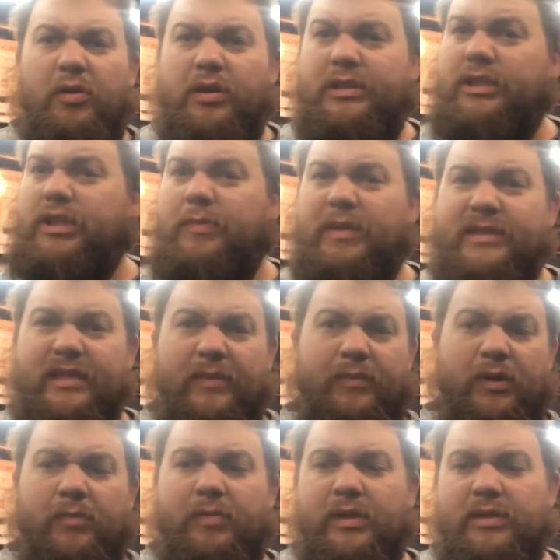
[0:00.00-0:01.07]
Because it should be
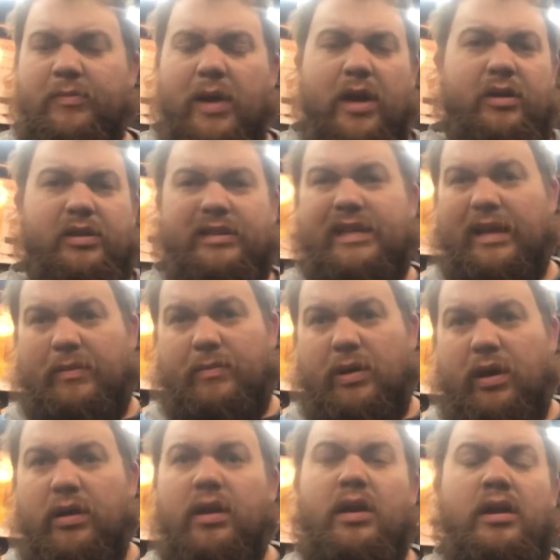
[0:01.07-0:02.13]
simple, but it's a matter of just getting them
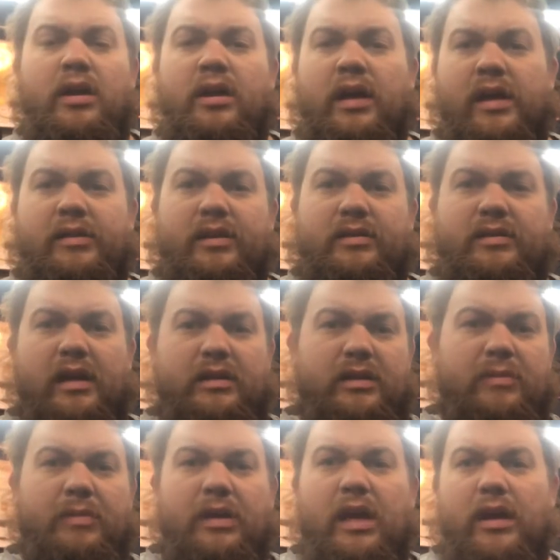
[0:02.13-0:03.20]
done at this stage.
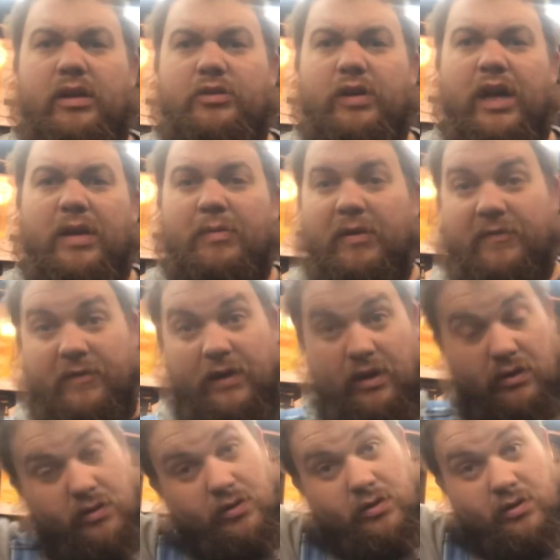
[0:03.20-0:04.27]
And I'm kind of dragging my
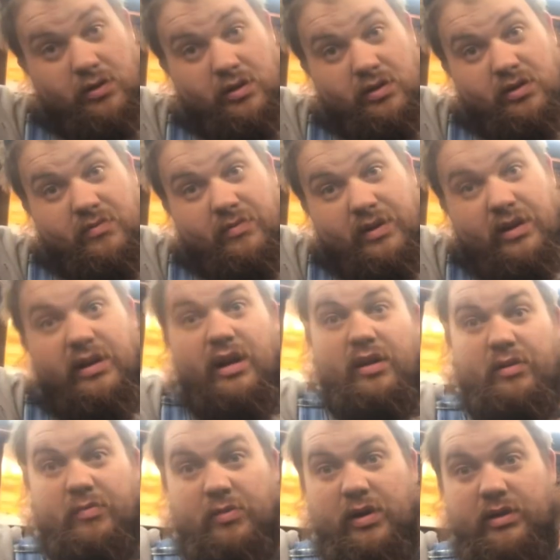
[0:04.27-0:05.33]
feet. I mean, I got
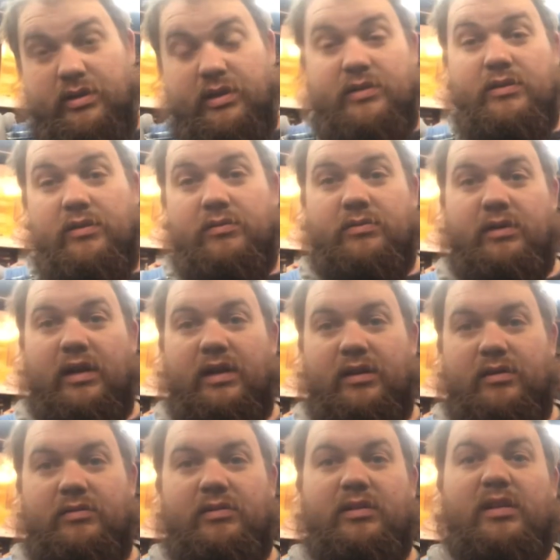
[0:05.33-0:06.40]
other projects, so I can
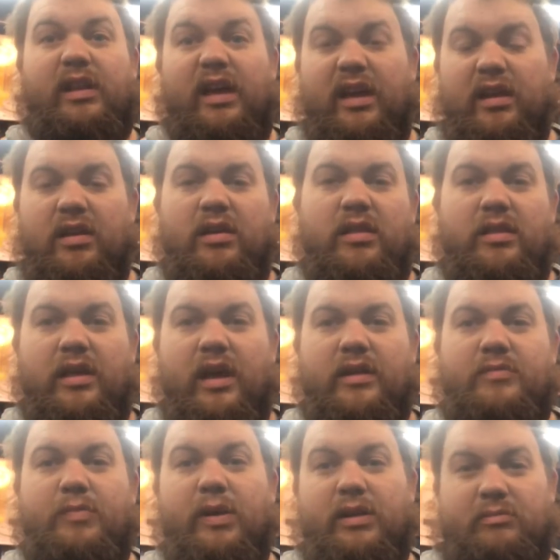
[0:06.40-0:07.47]
delay that.
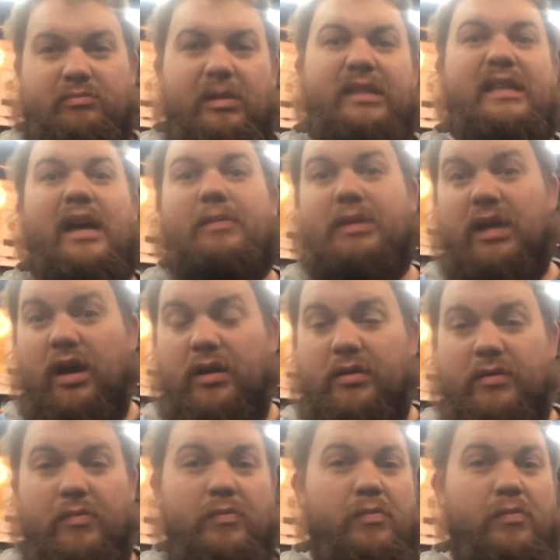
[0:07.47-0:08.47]
But it's got to be done.